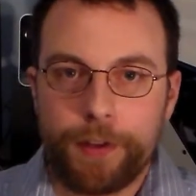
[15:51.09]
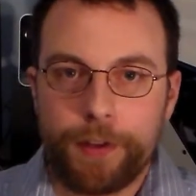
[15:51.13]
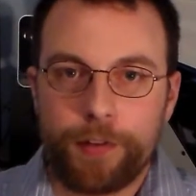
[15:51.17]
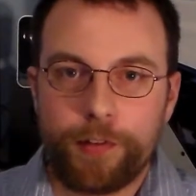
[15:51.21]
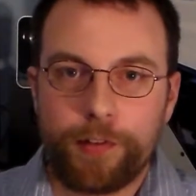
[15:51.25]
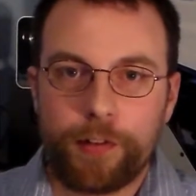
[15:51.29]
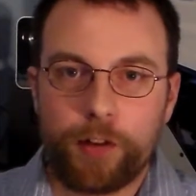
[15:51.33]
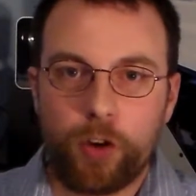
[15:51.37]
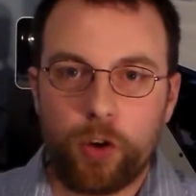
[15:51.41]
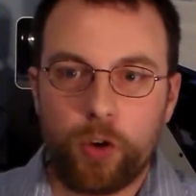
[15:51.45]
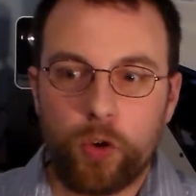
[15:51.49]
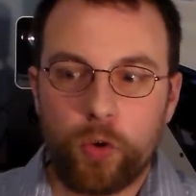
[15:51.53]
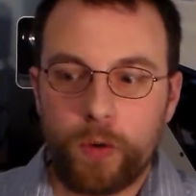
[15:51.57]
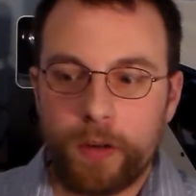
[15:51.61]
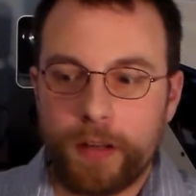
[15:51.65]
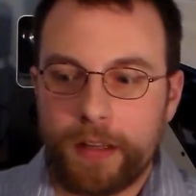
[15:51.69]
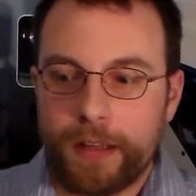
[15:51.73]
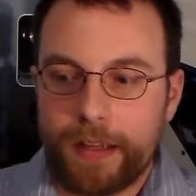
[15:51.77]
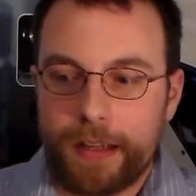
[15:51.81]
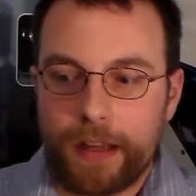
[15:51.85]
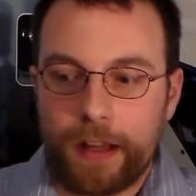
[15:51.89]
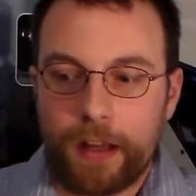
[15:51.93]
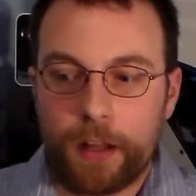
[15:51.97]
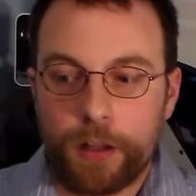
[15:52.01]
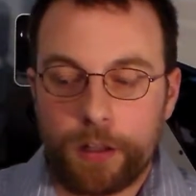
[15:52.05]
So
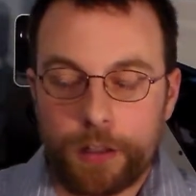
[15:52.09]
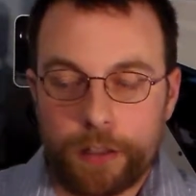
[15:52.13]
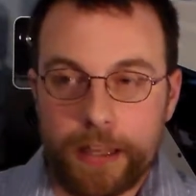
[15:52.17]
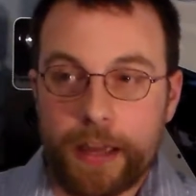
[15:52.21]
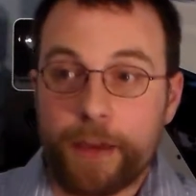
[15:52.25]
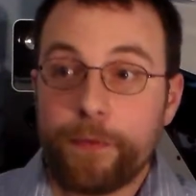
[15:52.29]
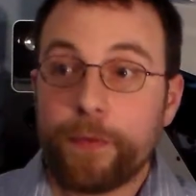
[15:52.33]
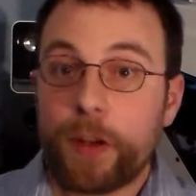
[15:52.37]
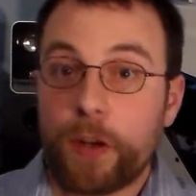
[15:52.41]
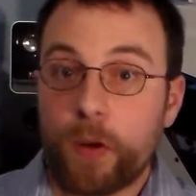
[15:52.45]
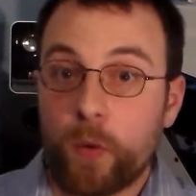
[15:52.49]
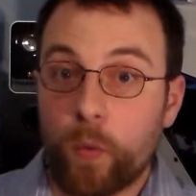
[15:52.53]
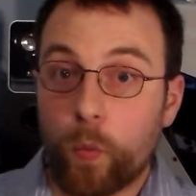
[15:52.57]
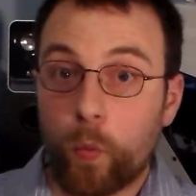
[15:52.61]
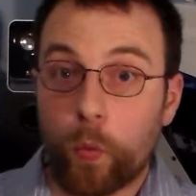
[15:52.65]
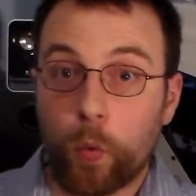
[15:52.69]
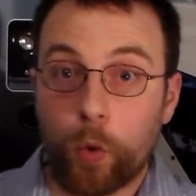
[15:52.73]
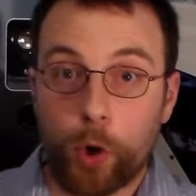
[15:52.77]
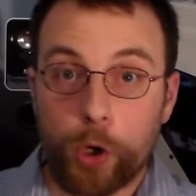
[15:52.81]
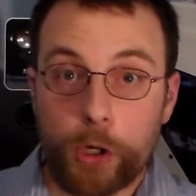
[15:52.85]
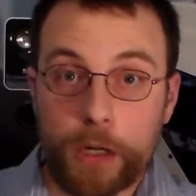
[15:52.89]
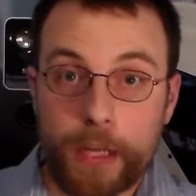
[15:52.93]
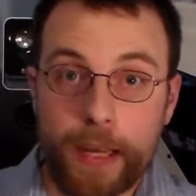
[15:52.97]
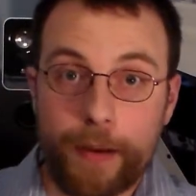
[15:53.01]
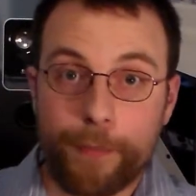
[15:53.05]
11
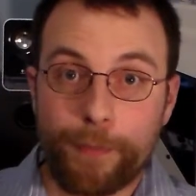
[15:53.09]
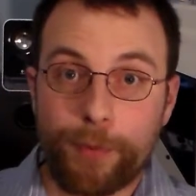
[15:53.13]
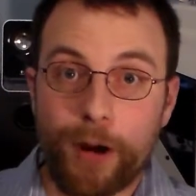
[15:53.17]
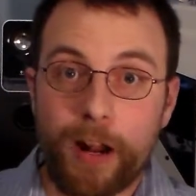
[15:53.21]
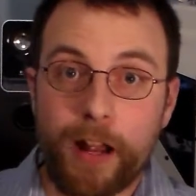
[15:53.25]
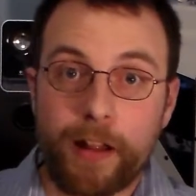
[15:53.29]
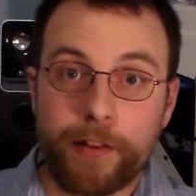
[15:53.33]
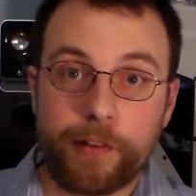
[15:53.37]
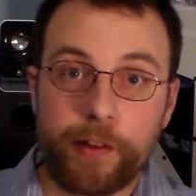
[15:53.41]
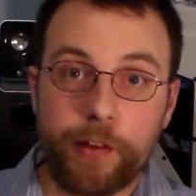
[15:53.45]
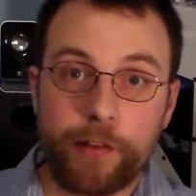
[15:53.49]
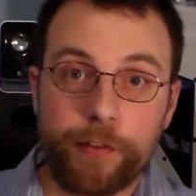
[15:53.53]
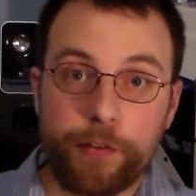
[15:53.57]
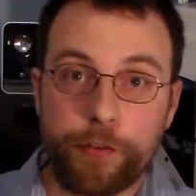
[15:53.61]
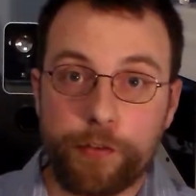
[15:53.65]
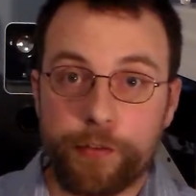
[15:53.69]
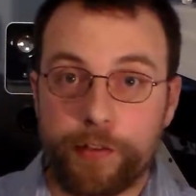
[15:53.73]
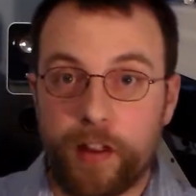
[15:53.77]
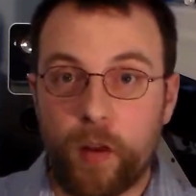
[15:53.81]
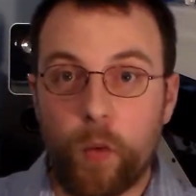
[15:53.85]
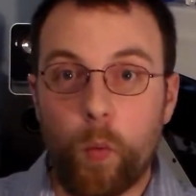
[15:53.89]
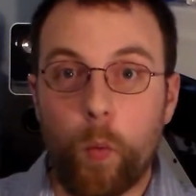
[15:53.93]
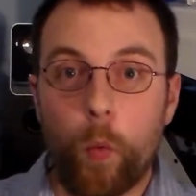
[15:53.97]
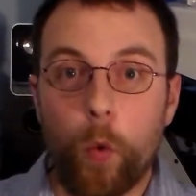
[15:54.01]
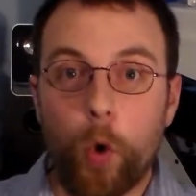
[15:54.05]
working
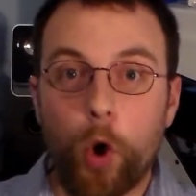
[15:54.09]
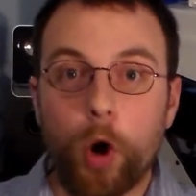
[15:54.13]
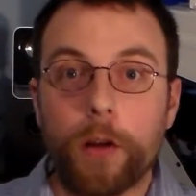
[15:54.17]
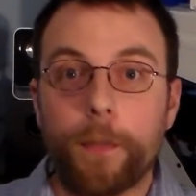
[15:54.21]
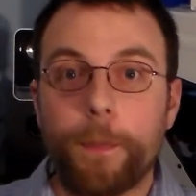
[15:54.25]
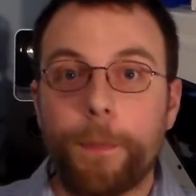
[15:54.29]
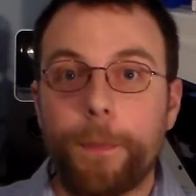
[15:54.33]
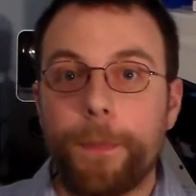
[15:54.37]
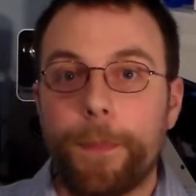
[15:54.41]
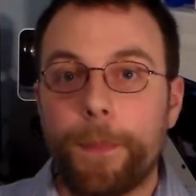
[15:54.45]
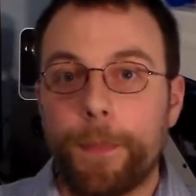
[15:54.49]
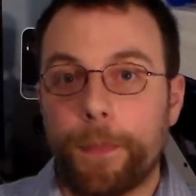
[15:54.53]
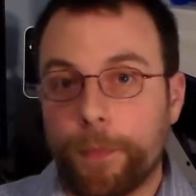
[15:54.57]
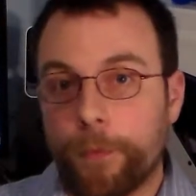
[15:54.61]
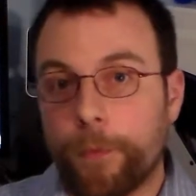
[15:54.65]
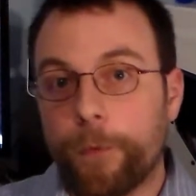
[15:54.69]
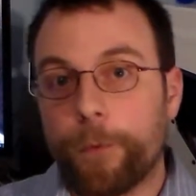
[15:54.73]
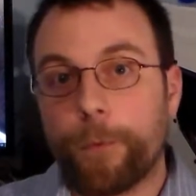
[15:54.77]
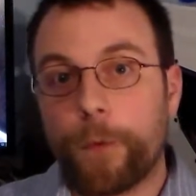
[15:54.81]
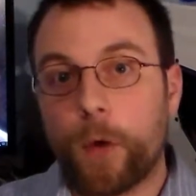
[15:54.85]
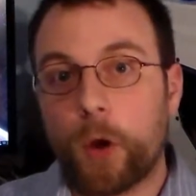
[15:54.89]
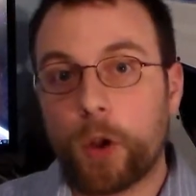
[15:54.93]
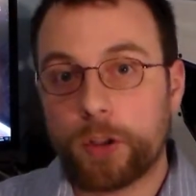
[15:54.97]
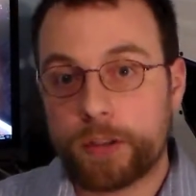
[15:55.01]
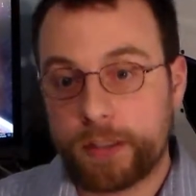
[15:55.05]
processors and 1
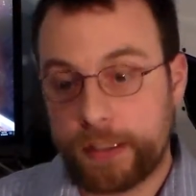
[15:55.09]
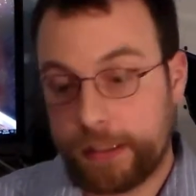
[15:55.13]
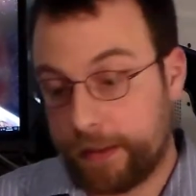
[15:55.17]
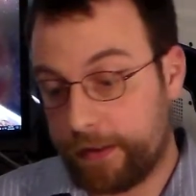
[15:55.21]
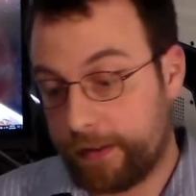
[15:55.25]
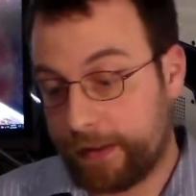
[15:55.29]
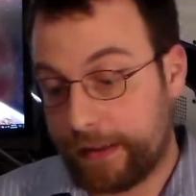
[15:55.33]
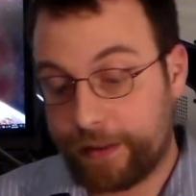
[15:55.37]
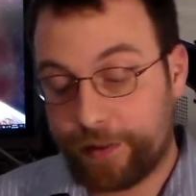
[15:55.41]
faulty.